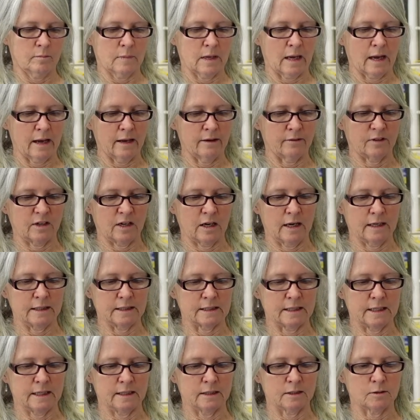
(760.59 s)
I've got to
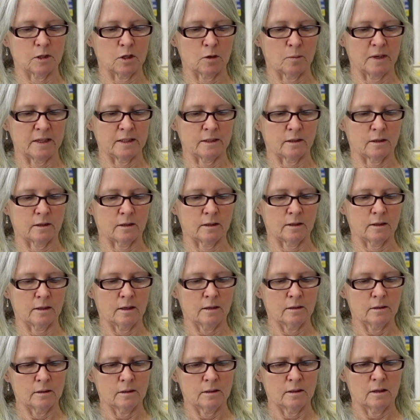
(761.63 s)
get to my doll.
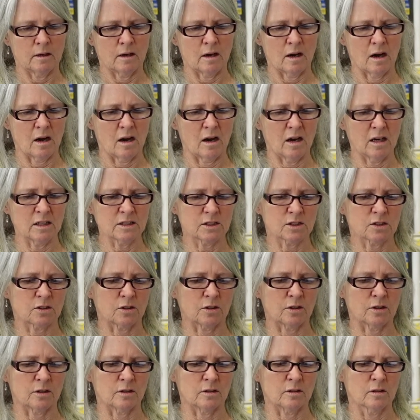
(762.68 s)

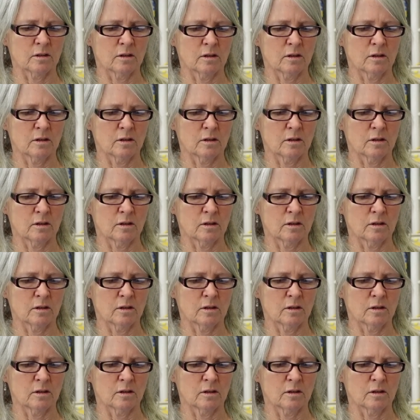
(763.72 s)
Oscar.